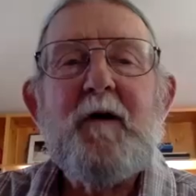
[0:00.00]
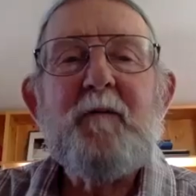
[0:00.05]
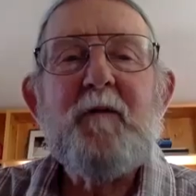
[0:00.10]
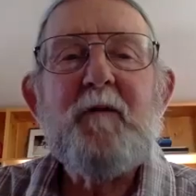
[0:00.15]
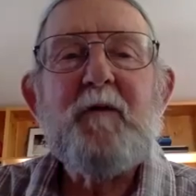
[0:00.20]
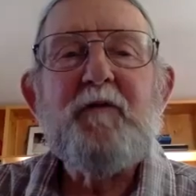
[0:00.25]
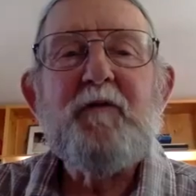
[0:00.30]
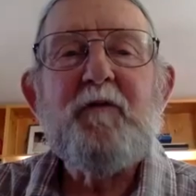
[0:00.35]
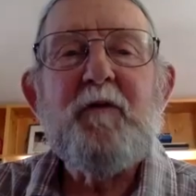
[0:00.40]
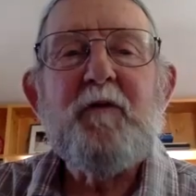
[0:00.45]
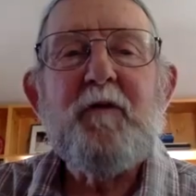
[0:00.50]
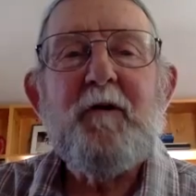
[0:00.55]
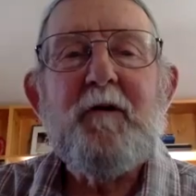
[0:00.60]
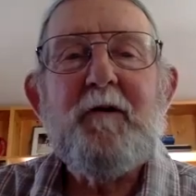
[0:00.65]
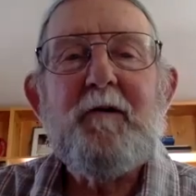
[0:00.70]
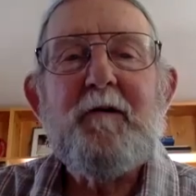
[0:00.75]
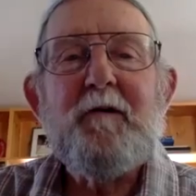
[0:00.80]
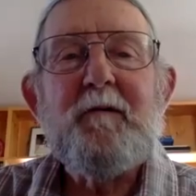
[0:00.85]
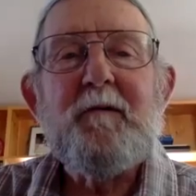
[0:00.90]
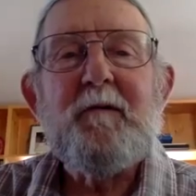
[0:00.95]
Richard
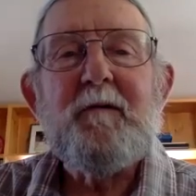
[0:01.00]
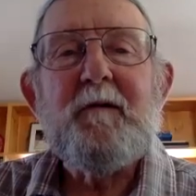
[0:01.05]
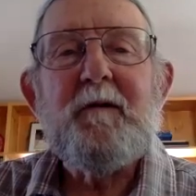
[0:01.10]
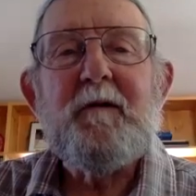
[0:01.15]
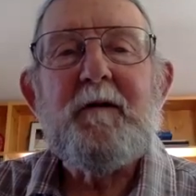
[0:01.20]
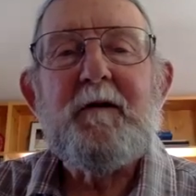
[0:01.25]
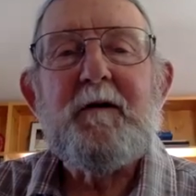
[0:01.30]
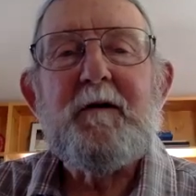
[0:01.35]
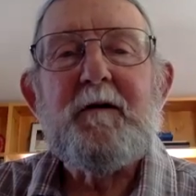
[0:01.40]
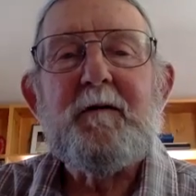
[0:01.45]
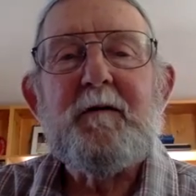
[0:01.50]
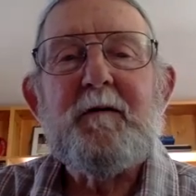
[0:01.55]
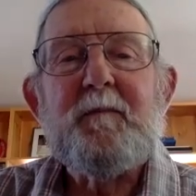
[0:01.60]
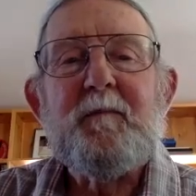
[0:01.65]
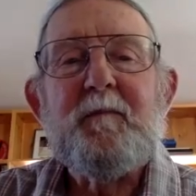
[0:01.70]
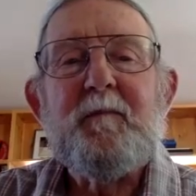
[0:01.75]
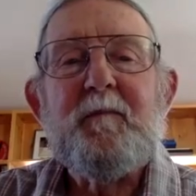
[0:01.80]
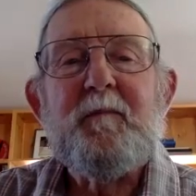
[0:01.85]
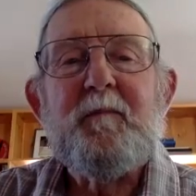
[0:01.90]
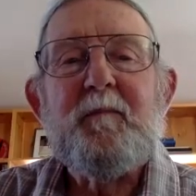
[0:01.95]
Hart.
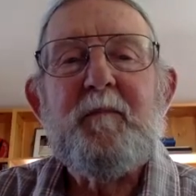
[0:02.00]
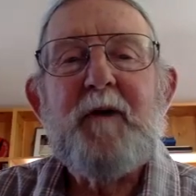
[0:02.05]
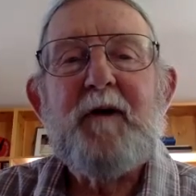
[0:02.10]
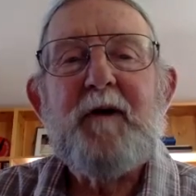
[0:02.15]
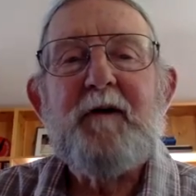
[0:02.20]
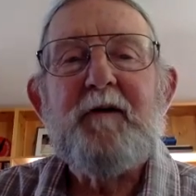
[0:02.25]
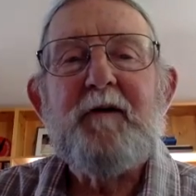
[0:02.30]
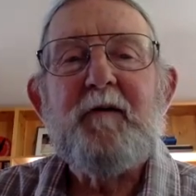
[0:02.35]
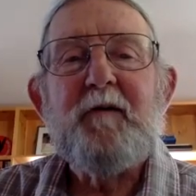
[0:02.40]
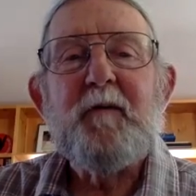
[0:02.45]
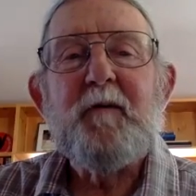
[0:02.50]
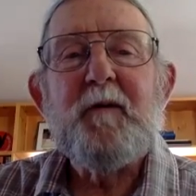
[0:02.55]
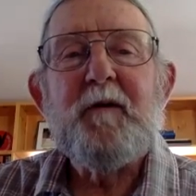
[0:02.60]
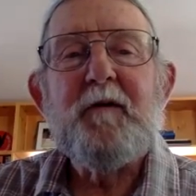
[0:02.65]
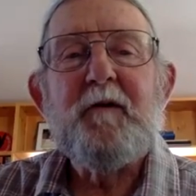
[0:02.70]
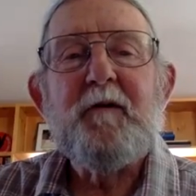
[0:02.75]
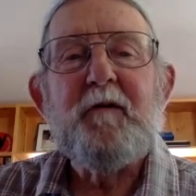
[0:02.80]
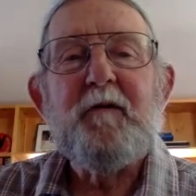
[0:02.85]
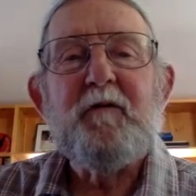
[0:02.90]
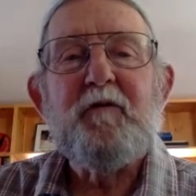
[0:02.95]
My
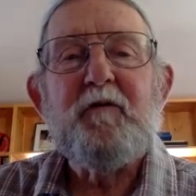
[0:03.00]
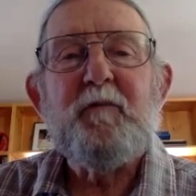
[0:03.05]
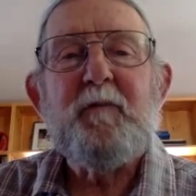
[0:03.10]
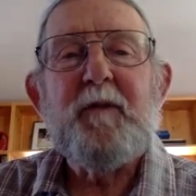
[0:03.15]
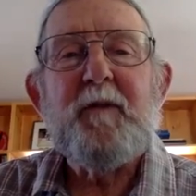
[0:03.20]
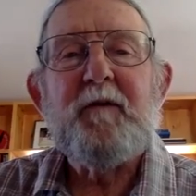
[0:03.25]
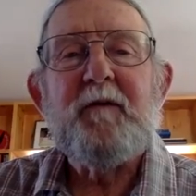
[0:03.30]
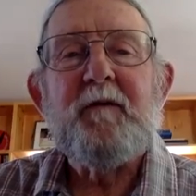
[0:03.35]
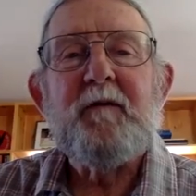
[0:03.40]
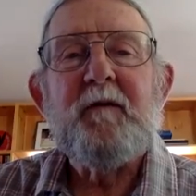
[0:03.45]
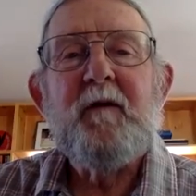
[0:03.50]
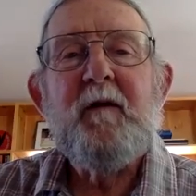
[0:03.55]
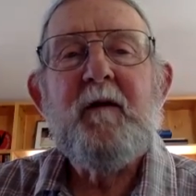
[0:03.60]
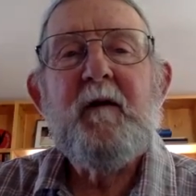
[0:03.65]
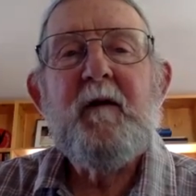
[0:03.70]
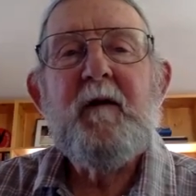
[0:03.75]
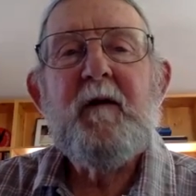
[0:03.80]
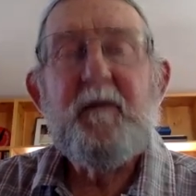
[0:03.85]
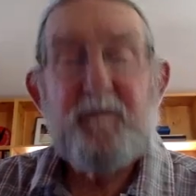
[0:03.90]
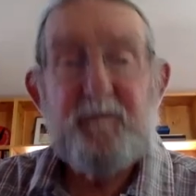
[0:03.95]
career has been
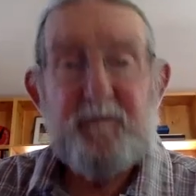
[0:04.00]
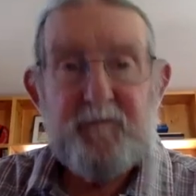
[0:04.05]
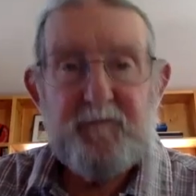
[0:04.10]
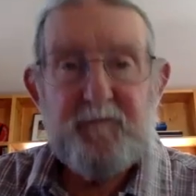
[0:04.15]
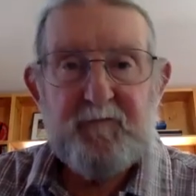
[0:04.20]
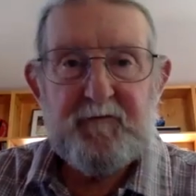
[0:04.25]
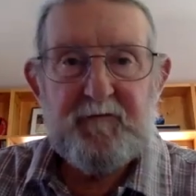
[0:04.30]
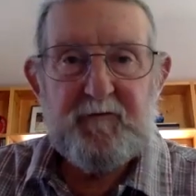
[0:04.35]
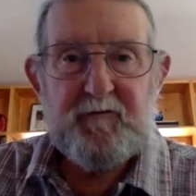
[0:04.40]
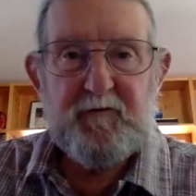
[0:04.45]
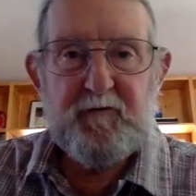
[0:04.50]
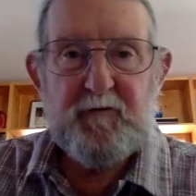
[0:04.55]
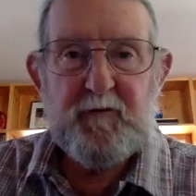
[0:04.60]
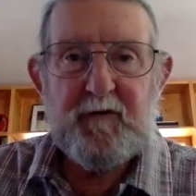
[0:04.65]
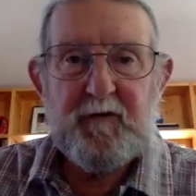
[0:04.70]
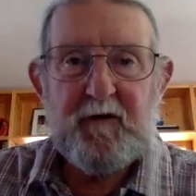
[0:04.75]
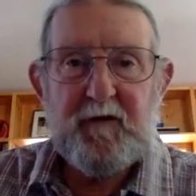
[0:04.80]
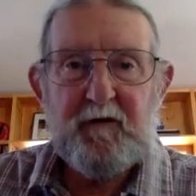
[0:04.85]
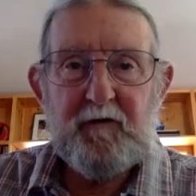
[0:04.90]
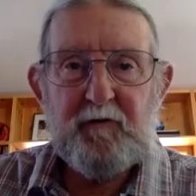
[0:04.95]

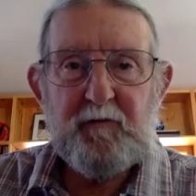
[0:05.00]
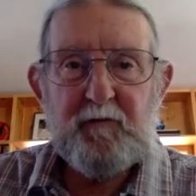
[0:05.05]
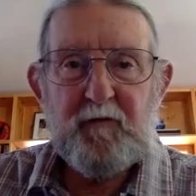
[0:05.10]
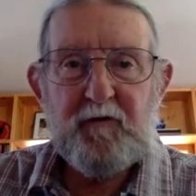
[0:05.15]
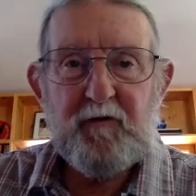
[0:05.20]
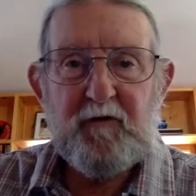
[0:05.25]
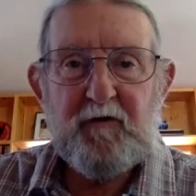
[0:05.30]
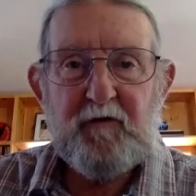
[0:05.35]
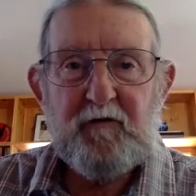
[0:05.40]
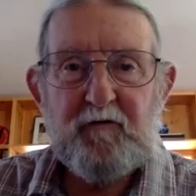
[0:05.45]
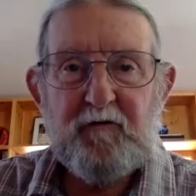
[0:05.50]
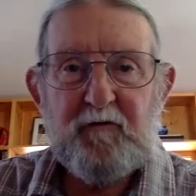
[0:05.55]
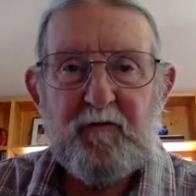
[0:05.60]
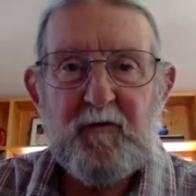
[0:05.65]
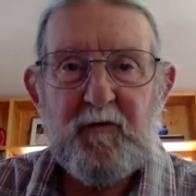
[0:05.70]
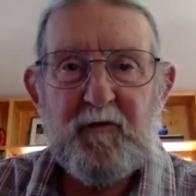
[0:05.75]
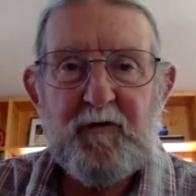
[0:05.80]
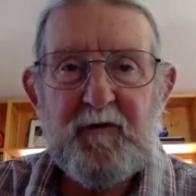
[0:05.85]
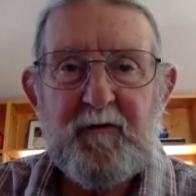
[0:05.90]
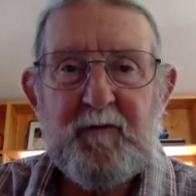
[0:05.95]
doing expert
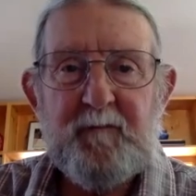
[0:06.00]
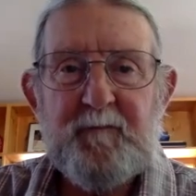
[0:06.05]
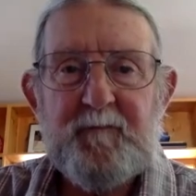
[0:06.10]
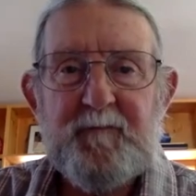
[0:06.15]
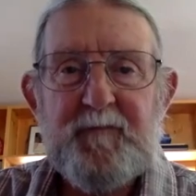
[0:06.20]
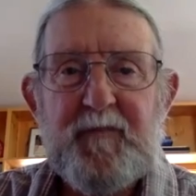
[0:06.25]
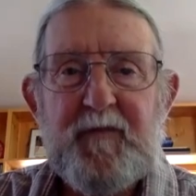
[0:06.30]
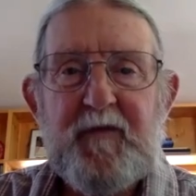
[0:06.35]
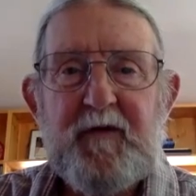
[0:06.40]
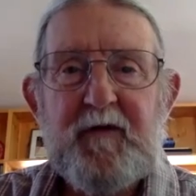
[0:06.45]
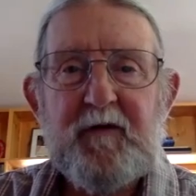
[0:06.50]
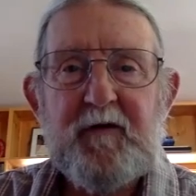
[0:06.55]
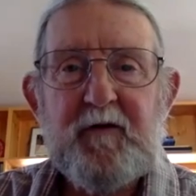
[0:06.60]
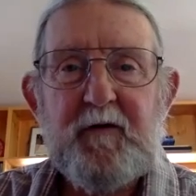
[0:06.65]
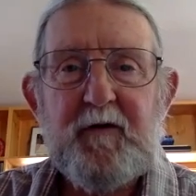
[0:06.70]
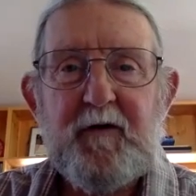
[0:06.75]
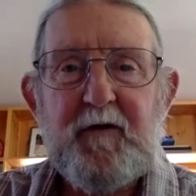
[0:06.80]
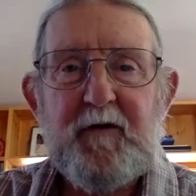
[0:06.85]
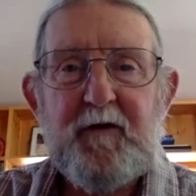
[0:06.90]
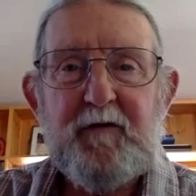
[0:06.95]
testimony in
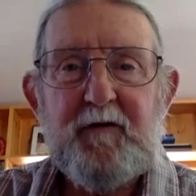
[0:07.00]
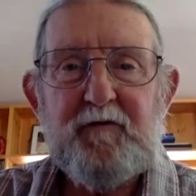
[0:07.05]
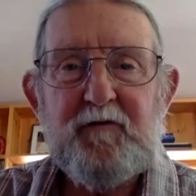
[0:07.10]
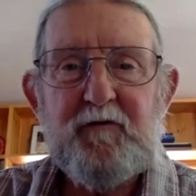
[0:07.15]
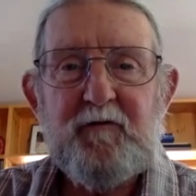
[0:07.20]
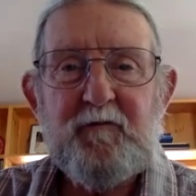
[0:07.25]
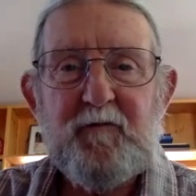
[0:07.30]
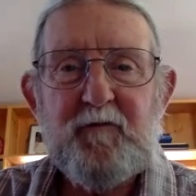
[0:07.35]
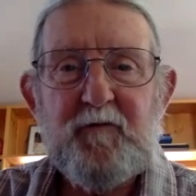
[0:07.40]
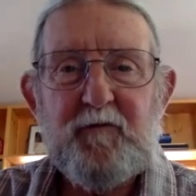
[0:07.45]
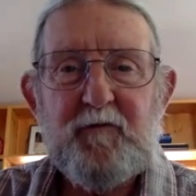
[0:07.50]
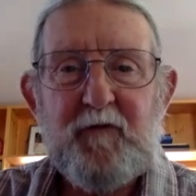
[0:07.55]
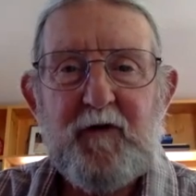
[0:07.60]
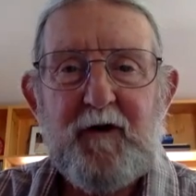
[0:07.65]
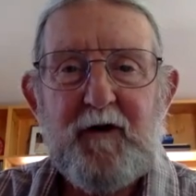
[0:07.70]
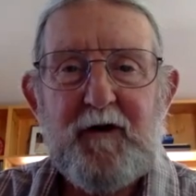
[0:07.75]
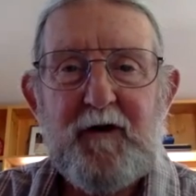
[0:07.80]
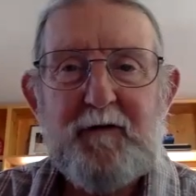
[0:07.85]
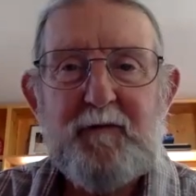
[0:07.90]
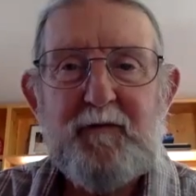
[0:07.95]
litigation for
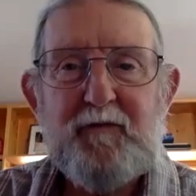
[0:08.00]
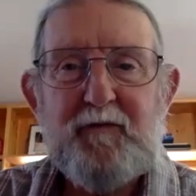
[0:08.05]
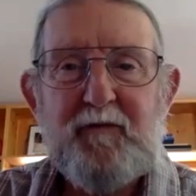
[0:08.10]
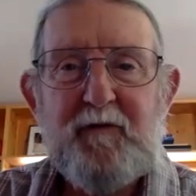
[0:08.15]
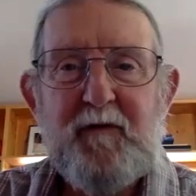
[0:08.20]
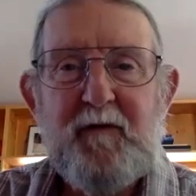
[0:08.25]
tribes.